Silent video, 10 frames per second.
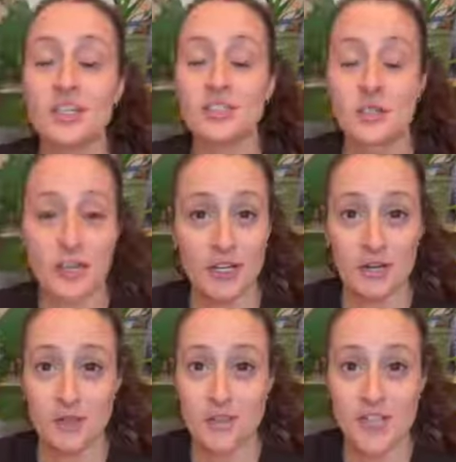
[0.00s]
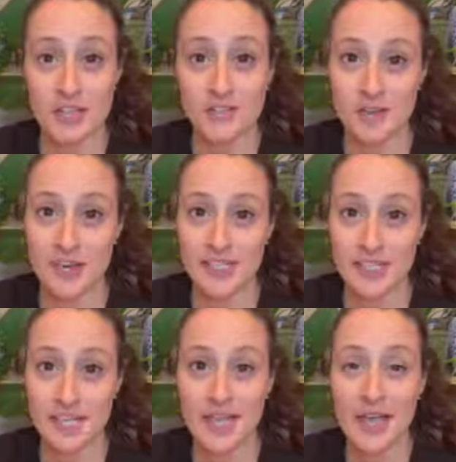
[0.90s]
So I know 4 sounds
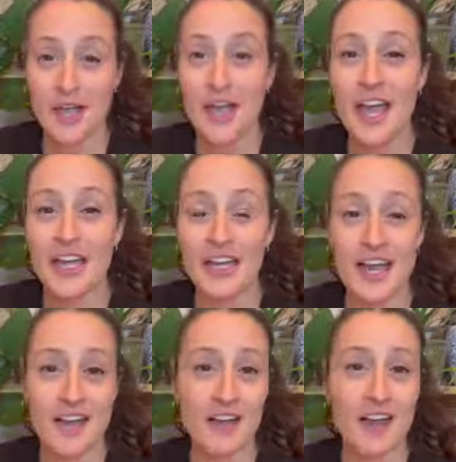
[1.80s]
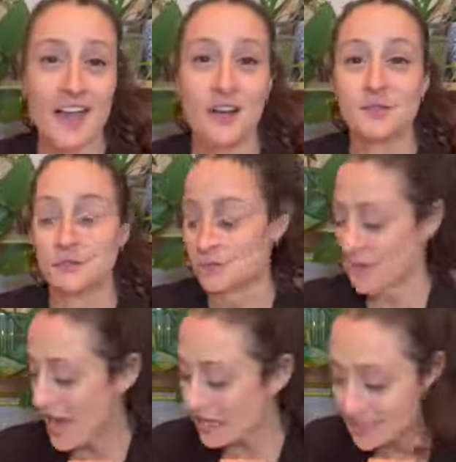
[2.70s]
crazy, and I
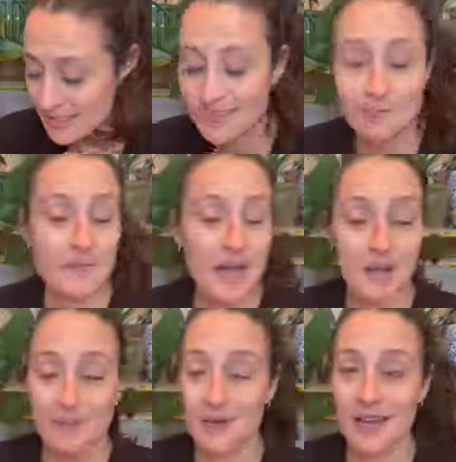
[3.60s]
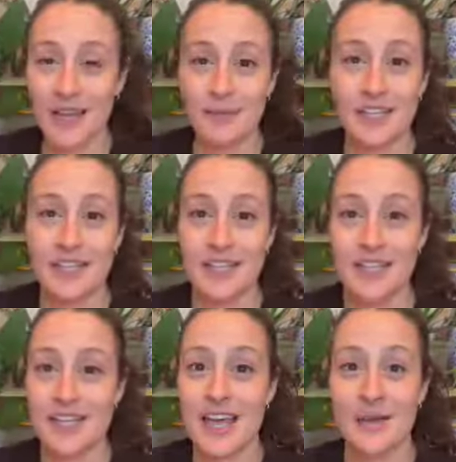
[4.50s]
racked my brain
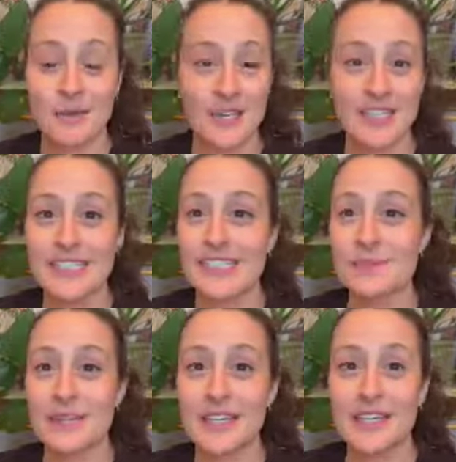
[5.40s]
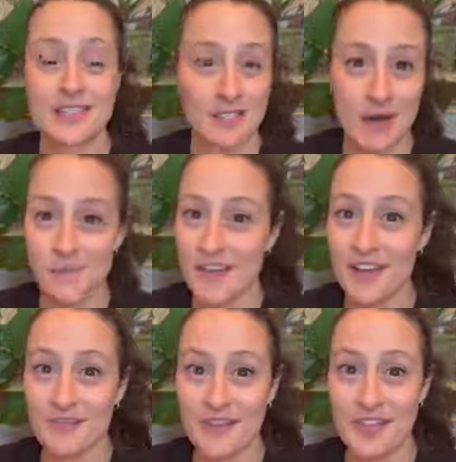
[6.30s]
because I wanted it to be a top
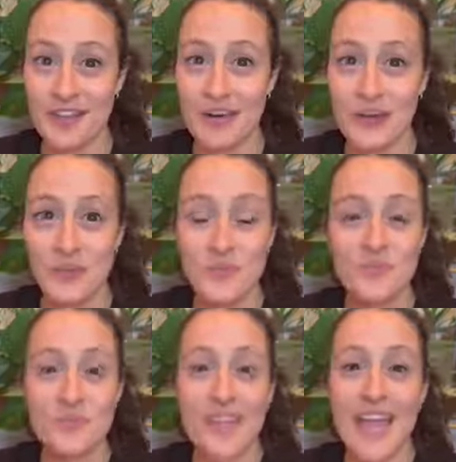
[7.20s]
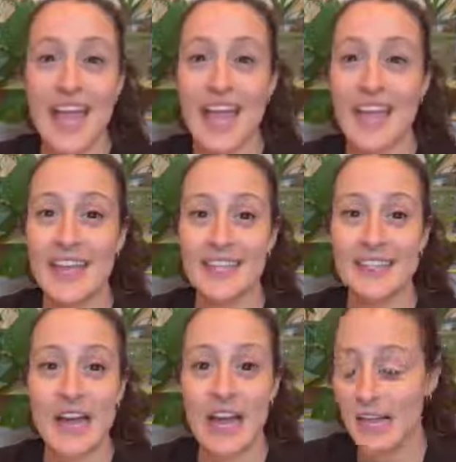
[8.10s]
5 video, and
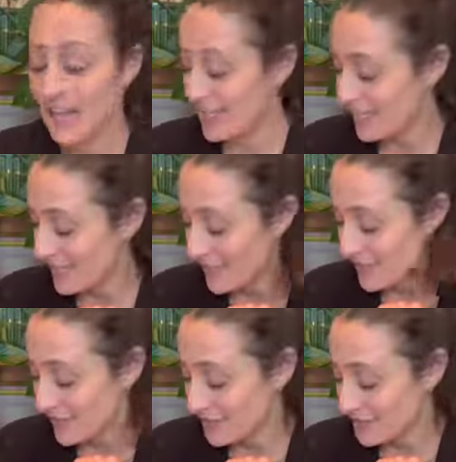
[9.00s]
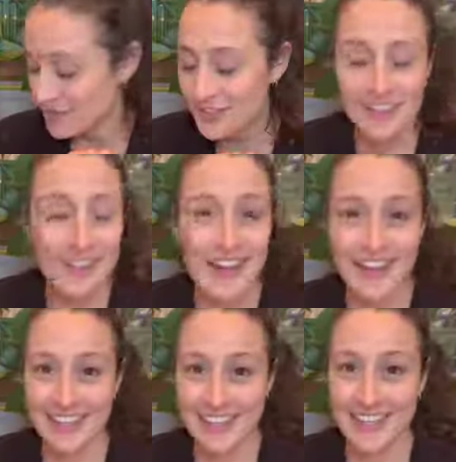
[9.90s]
I could
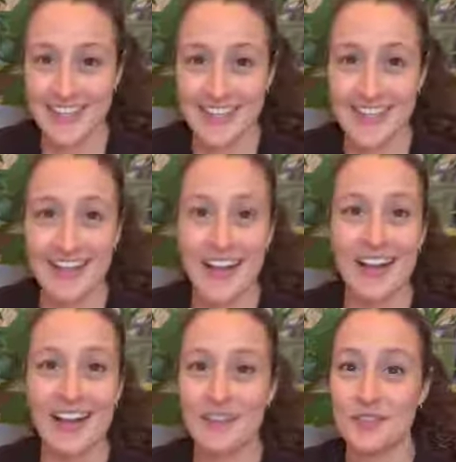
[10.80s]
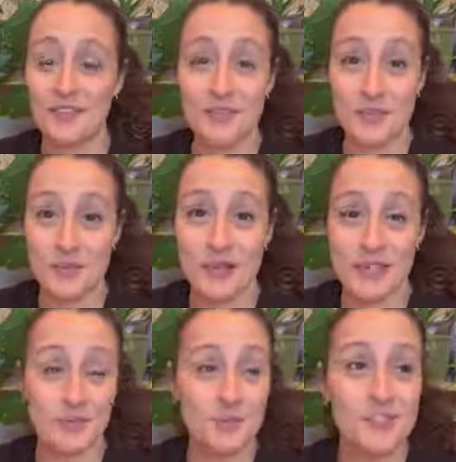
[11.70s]
not think of a 5th
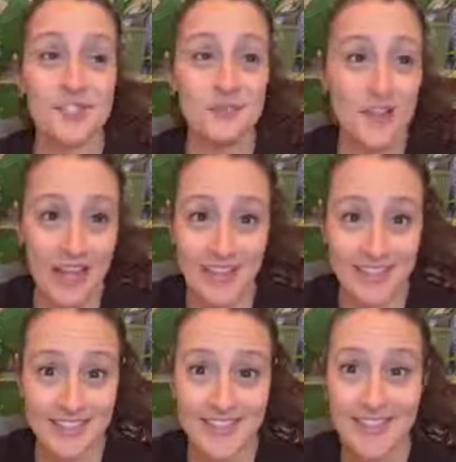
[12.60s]
one, which is fine.